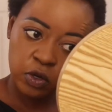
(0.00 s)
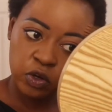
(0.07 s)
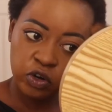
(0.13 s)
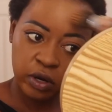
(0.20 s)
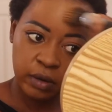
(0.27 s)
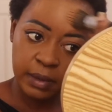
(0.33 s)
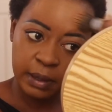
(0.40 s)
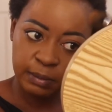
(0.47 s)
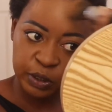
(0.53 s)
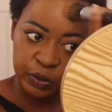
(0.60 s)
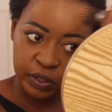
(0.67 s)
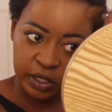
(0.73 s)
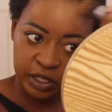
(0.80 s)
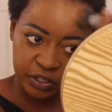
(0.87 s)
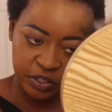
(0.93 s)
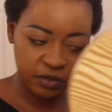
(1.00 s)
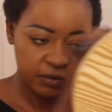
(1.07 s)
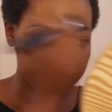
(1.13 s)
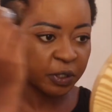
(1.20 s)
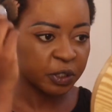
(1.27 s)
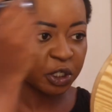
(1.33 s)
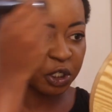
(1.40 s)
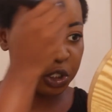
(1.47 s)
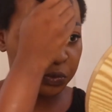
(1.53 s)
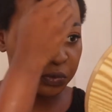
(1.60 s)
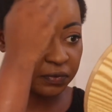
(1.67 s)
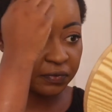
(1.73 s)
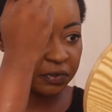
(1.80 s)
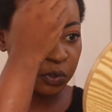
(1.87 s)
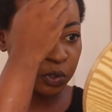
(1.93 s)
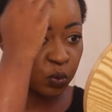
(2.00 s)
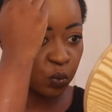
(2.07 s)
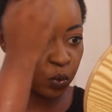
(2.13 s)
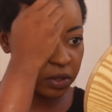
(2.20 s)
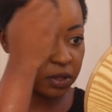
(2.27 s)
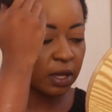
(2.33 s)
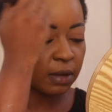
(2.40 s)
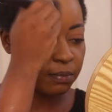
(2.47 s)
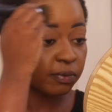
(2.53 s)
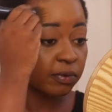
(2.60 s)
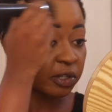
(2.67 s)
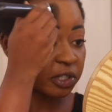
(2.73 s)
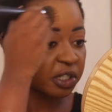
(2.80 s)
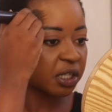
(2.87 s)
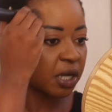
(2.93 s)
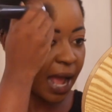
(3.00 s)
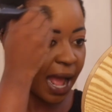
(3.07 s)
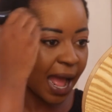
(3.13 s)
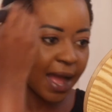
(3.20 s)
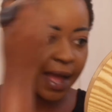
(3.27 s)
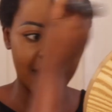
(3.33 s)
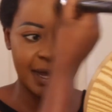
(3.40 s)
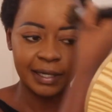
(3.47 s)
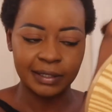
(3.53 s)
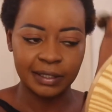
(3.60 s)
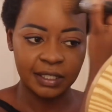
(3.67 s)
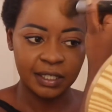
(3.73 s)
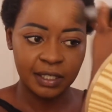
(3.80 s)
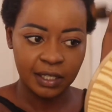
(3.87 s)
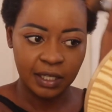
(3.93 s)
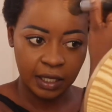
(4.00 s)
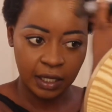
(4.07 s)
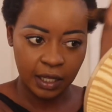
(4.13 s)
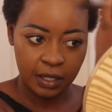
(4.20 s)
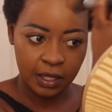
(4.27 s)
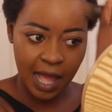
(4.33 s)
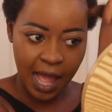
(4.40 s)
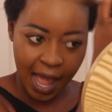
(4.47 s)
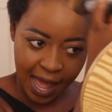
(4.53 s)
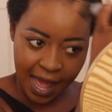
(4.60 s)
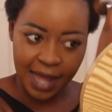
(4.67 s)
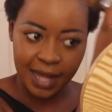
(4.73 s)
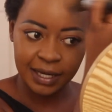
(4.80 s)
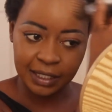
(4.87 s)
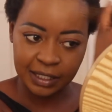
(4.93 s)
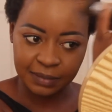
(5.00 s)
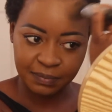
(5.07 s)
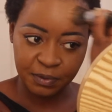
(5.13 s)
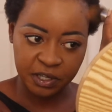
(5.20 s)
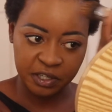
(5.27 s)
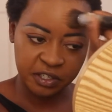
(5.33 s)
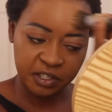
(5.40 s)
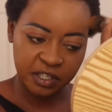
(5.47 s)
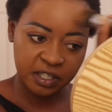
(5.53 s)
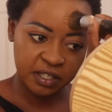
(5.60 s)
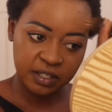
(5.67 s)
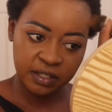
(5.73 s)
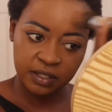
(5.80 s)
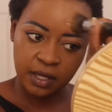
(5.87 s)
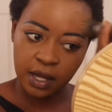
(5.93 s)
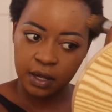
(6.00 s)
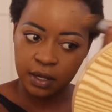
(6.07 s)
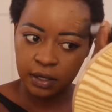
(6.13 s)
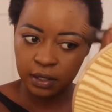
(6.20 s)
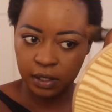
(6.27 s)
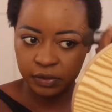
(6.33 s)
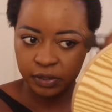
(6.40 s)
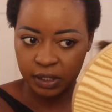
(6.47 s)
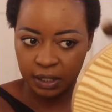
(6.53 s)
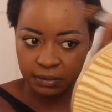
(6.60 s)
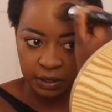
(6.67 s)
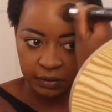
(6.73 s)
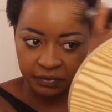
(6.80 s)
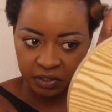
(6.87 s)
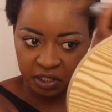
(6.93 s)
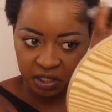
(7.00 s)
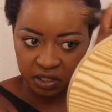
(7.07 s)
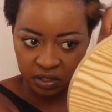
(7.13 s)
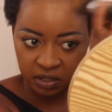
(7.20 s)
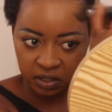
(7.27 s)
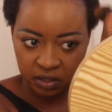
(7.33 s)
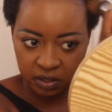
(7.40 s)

Who remembers when I used to do foundation reviews with a brush and a sponge? Oh, how times have changed.